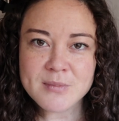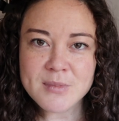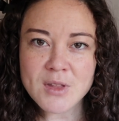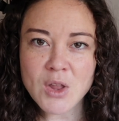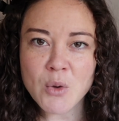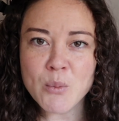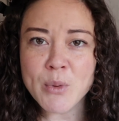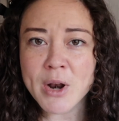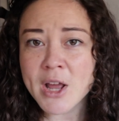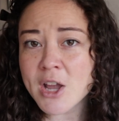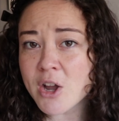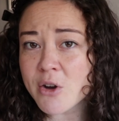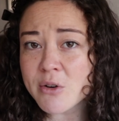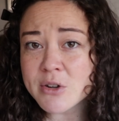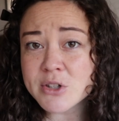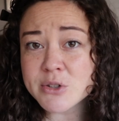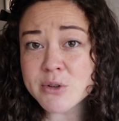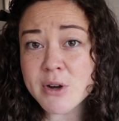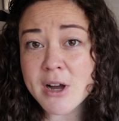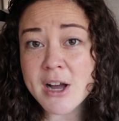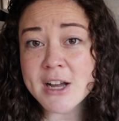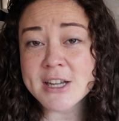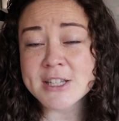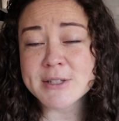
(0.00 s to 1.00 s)
when I go
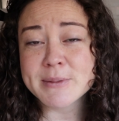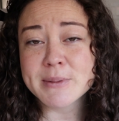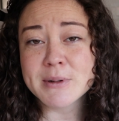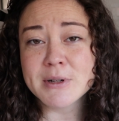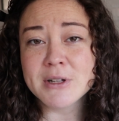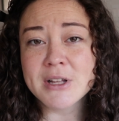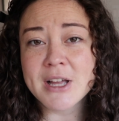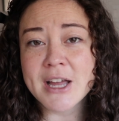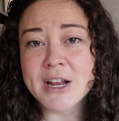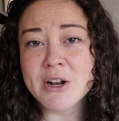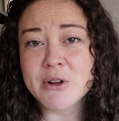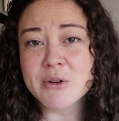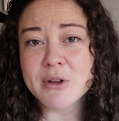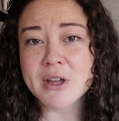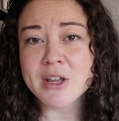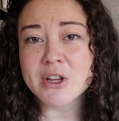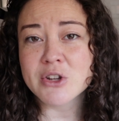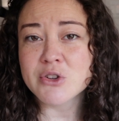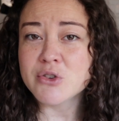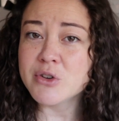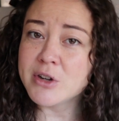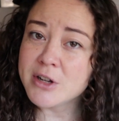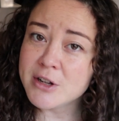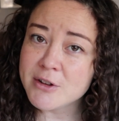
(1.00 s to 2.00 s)
into a hospital, I don't
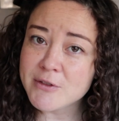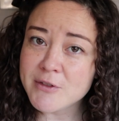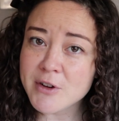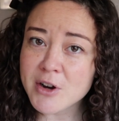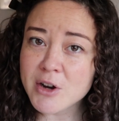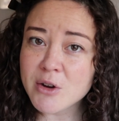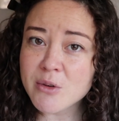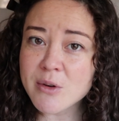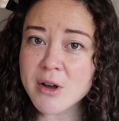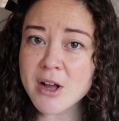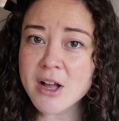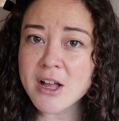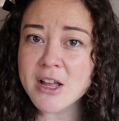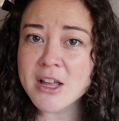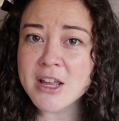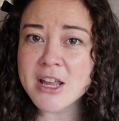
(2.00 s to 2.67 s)
get treated very well,